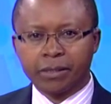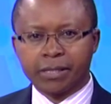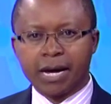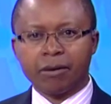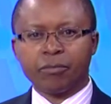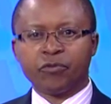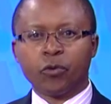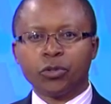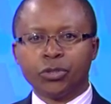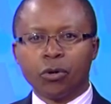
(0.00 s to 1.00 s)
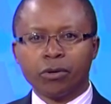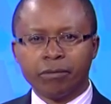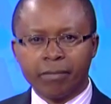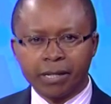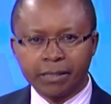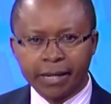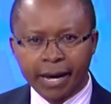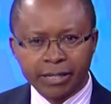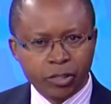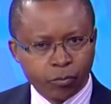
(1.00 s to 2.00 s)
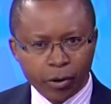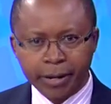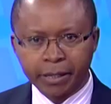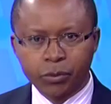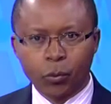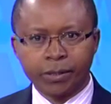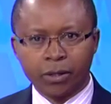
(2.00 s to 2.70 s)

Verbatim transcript: the town before dawn on Monday and sprayed it with